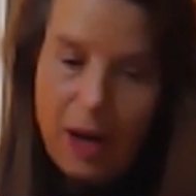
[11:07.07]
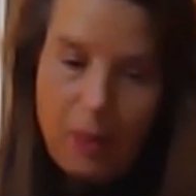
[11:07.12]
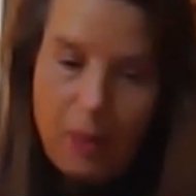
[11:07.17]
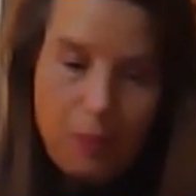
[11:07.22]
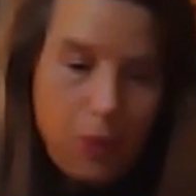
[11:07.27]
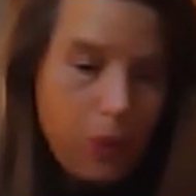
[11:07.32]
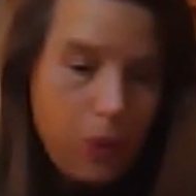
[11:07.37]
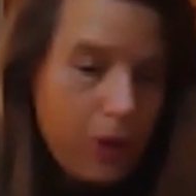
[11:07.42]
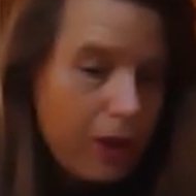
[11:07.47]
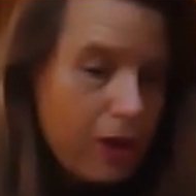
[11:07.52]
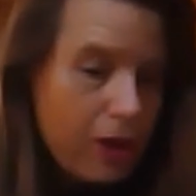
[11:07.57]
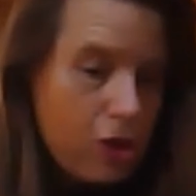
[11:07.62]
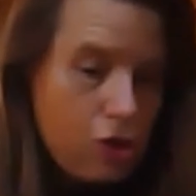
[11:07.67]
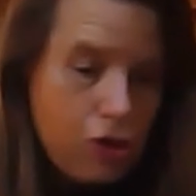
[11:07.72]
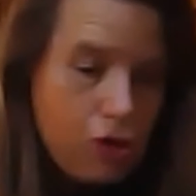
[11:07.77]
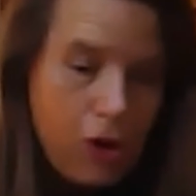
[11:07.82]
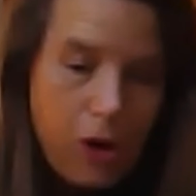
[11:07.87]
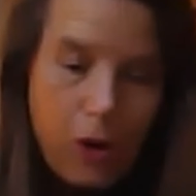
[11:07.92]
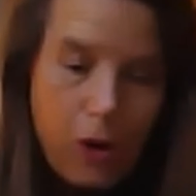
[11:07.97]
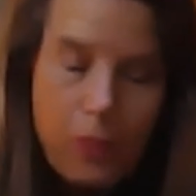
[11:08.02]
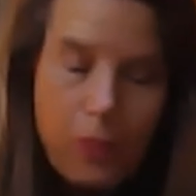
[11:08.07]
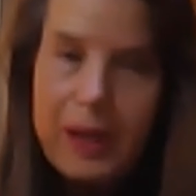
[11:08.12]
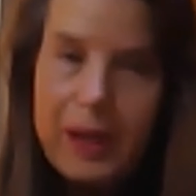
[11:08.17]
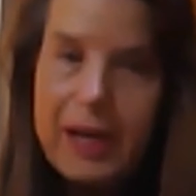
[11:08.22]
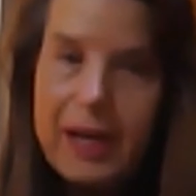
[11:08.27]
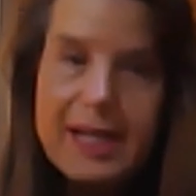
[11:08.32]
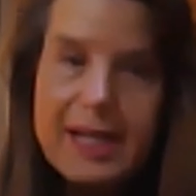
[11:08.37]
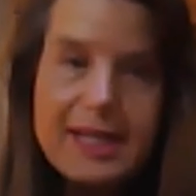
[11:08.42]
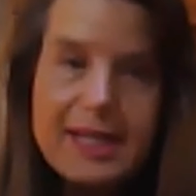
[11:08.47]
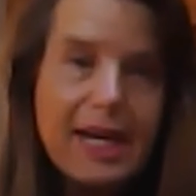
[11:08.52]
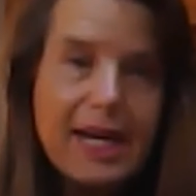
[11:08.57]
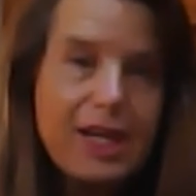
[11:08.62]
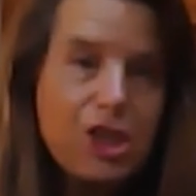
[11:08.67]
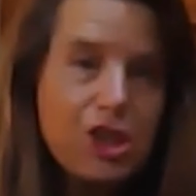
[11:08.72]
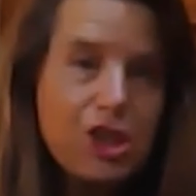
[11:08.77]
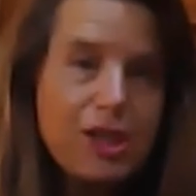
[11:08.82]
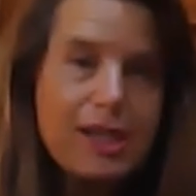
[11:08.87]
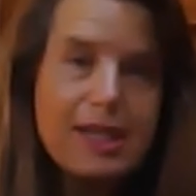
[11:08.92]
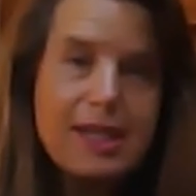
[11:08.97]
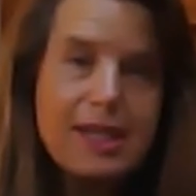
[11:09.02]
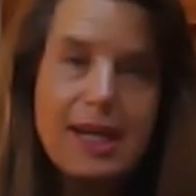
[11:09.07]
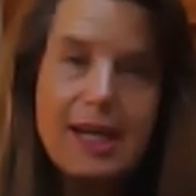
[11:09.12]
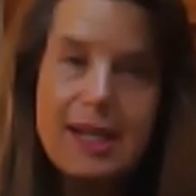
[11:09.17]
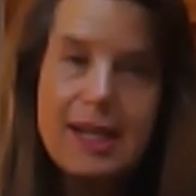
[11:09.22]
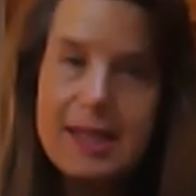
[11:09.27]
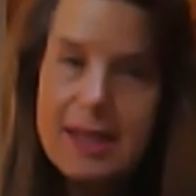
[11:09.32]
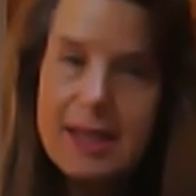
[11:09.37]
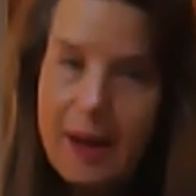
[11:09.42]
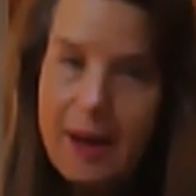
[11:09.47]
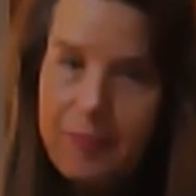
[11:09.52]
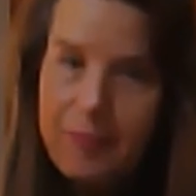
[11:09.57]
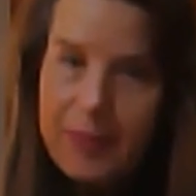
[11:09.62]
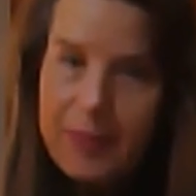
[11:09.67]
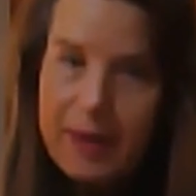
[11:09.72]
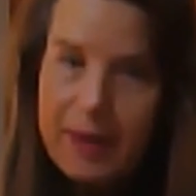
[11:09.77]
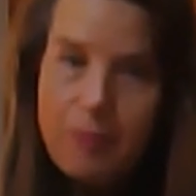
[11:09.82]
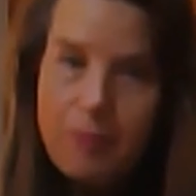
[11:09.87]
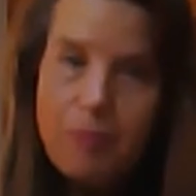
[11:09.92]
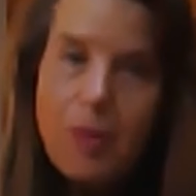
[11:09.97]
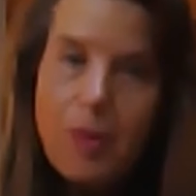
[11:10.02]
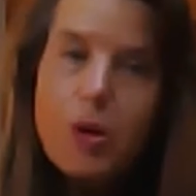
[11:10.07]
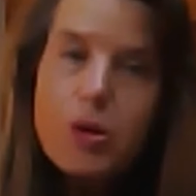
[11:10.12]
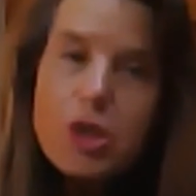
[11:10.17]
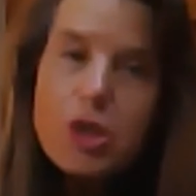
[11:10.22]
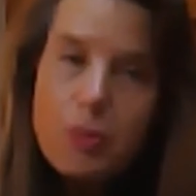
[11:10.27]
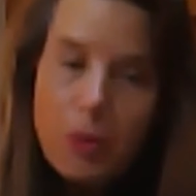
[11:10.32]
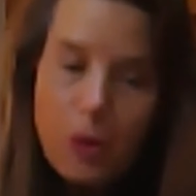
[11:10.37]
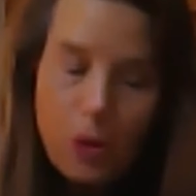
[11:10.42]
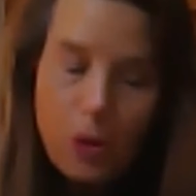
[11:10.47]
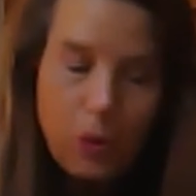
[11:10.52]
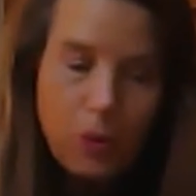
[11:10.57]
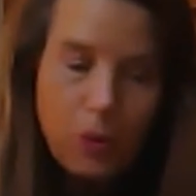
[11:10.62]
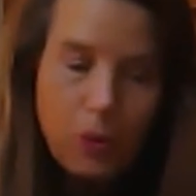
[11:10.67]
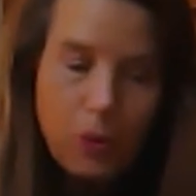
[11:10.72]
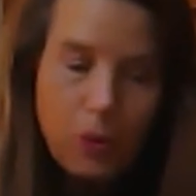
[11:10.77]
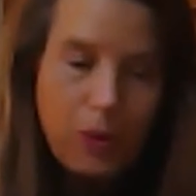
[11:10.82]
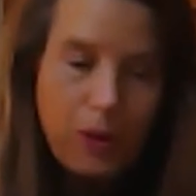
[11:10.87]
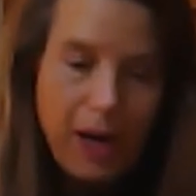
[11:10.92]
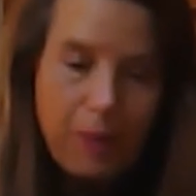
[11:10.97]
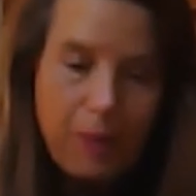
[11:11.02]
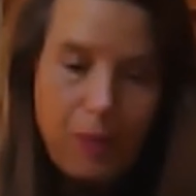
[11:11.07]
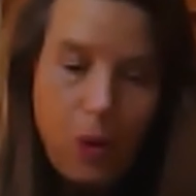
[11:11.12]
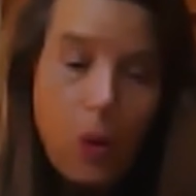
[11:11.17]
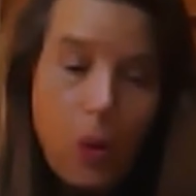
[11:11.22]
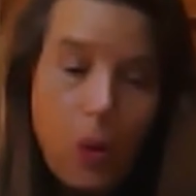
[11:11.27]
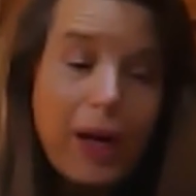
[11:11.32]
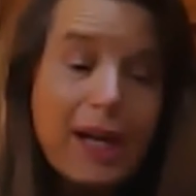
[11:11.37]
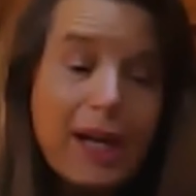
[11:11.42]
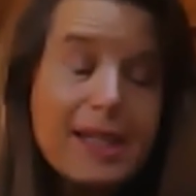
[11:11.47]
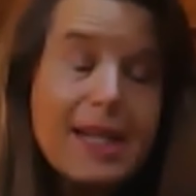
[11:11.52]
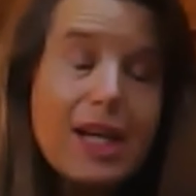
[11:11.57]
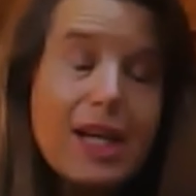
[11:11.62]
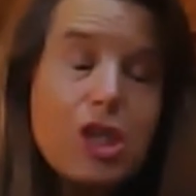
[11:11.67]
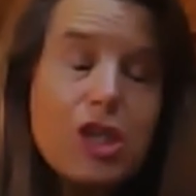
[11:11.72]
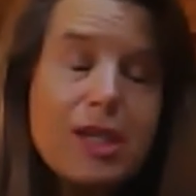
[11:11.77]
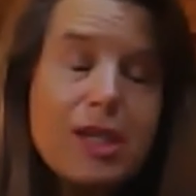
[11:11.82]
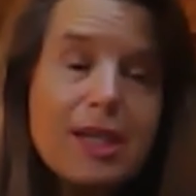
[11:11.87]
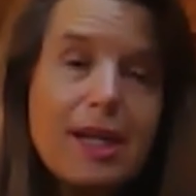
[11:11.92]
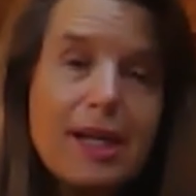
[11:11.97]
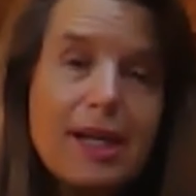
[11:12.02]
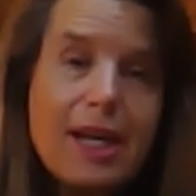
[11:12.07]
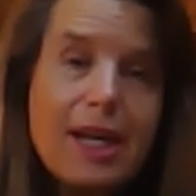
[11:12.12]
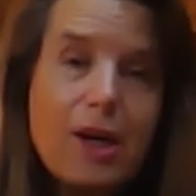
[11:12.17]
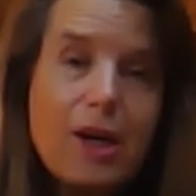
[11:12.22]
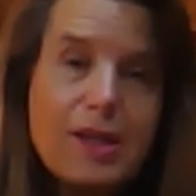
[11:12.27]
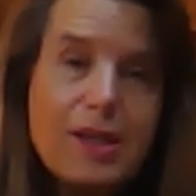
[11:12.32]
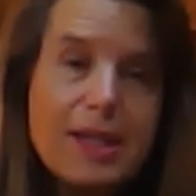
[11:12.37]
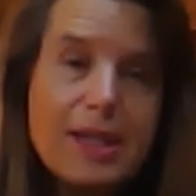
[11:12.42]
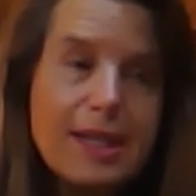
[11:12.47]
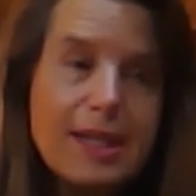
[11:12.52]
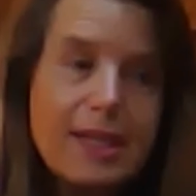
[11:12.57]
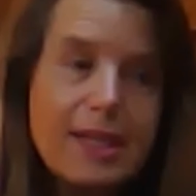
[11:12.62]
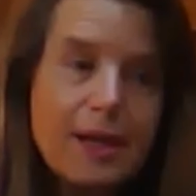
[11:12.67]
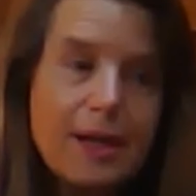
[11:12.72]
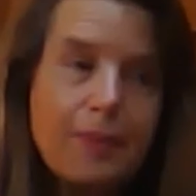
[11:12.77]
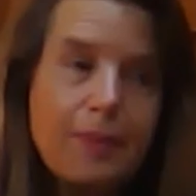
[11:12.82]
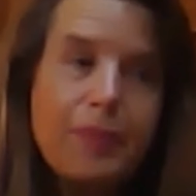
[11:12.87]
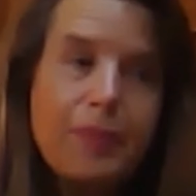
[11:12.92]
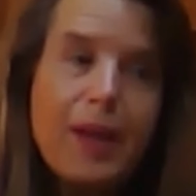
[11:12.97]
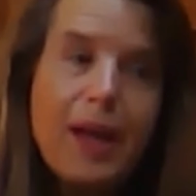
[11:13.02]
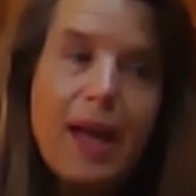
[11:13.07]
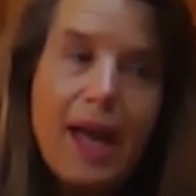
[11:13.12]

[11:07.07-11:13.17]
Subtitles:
border control, police agencies, multiple organisations in an ecosystem.